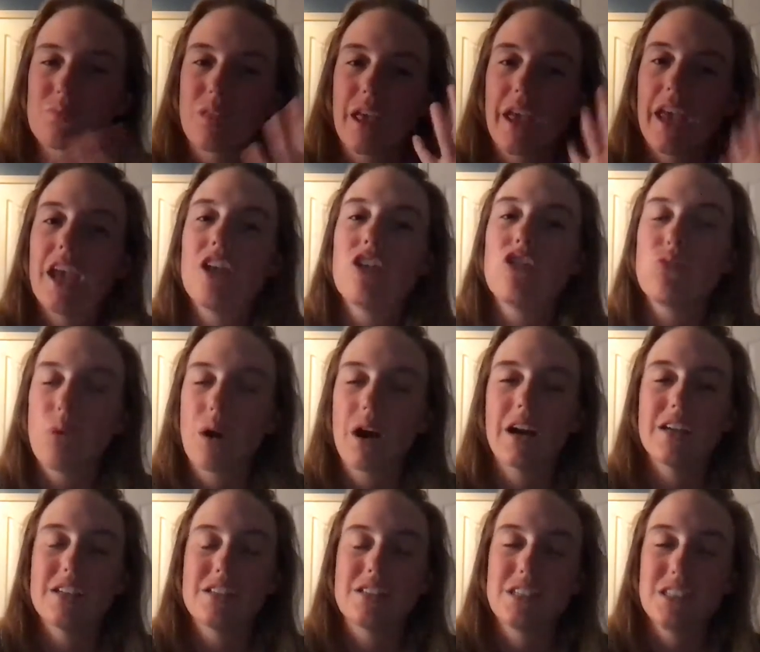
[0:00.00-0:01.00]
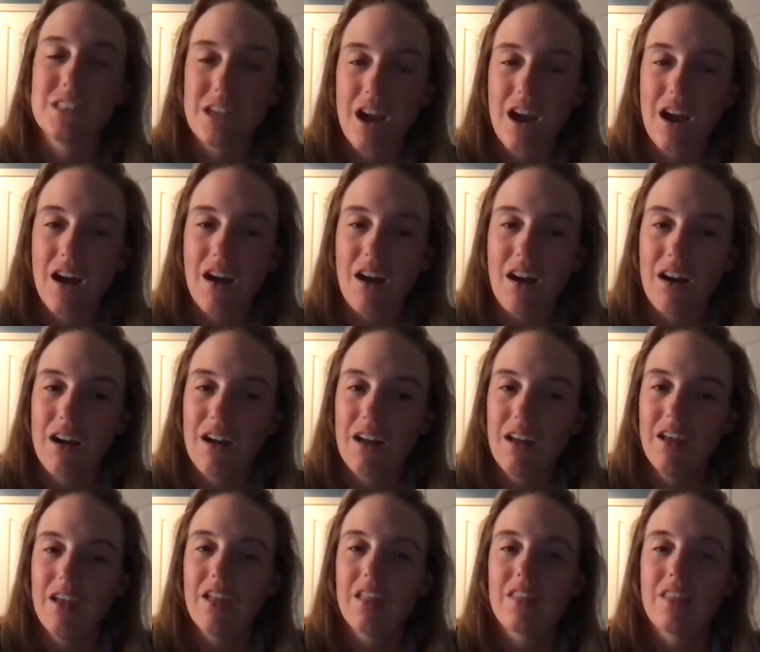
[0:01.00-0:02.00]
age-wise young,
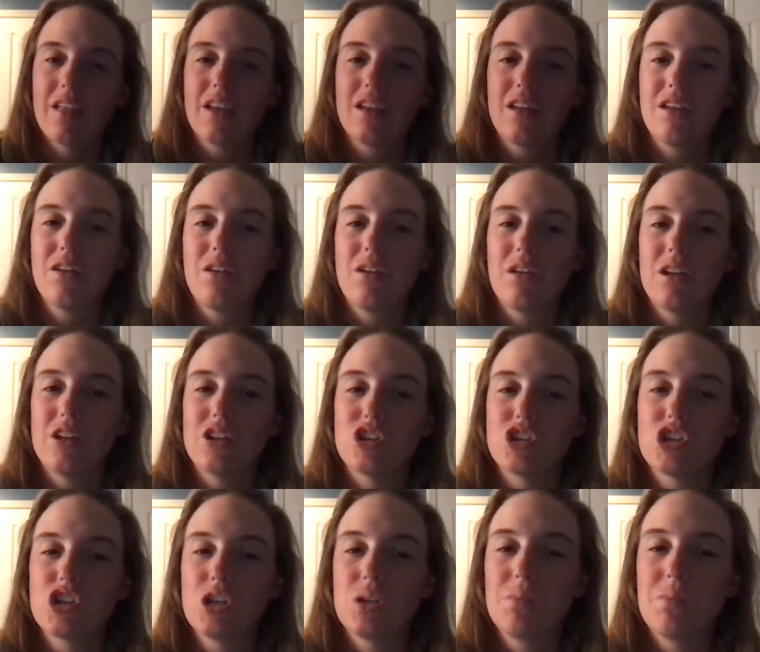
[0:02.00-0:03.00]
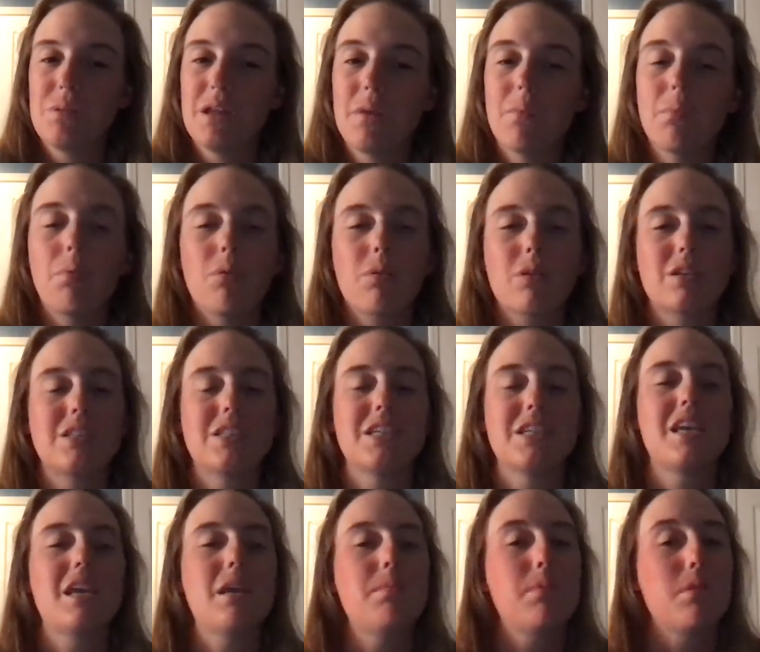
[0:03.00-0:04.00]
that it should be important to
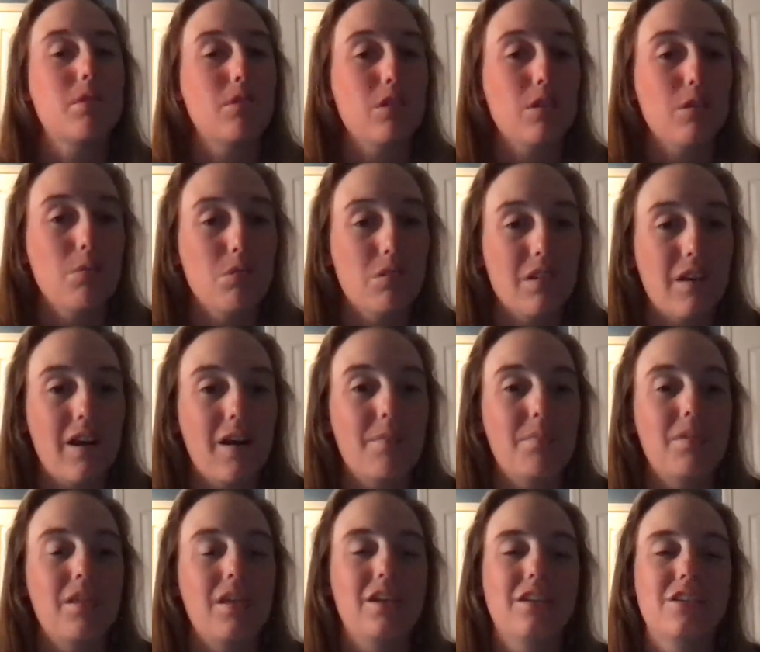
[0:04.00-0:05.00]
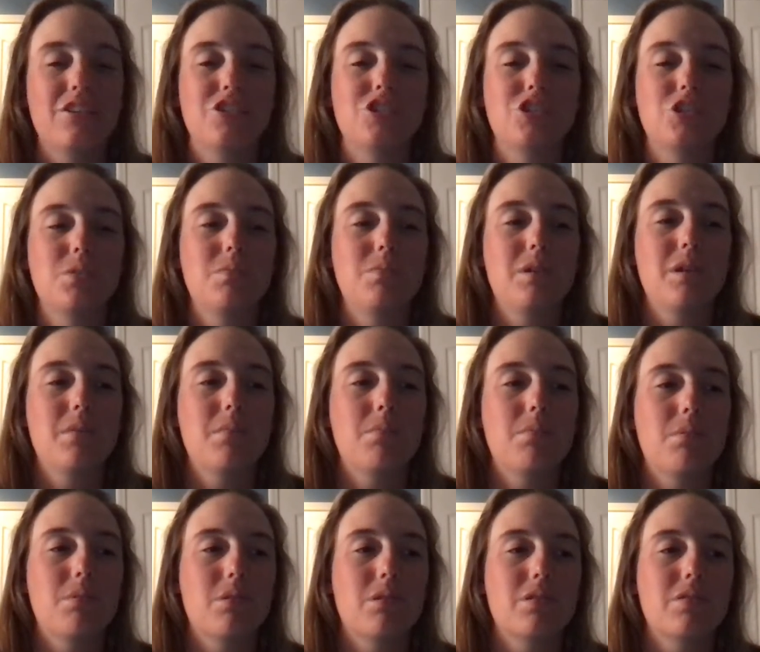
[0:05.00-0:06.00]
keep your youth up, that it should be
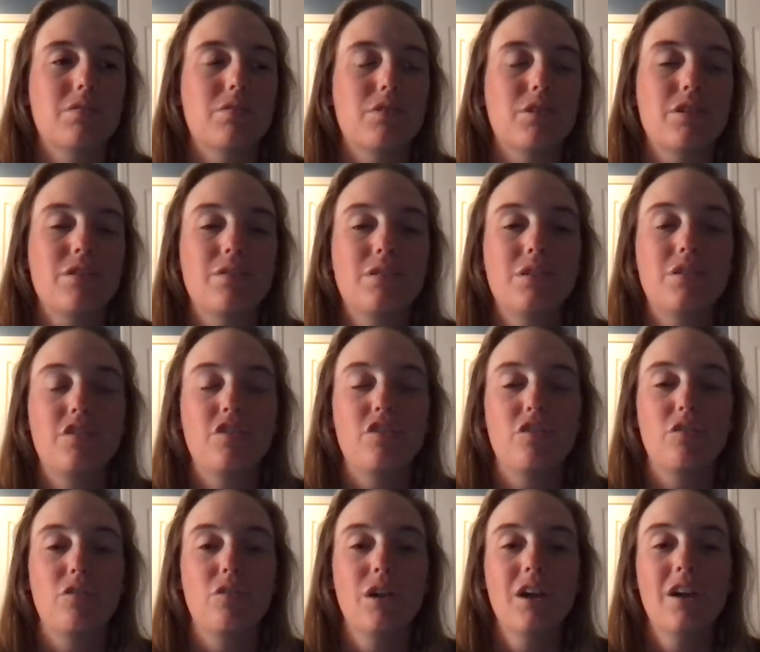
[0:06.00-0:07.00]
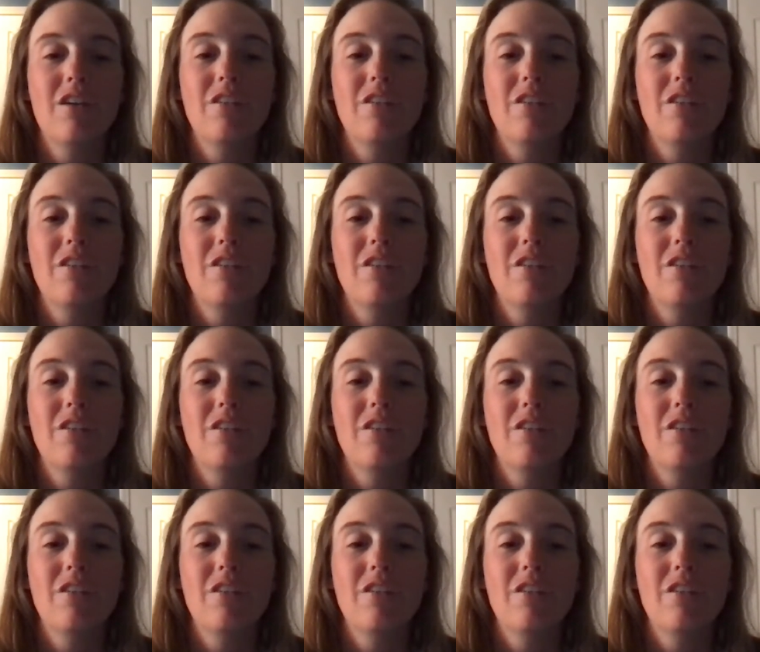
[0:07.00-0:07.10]
important for you to